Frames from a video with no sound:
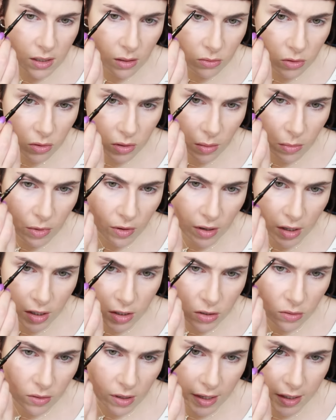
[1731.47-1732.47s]
Now don't get me wrong,
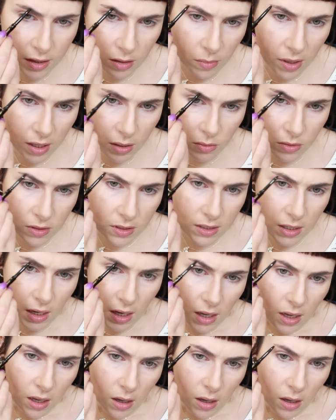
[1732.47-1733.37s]
I do like the MAC ones,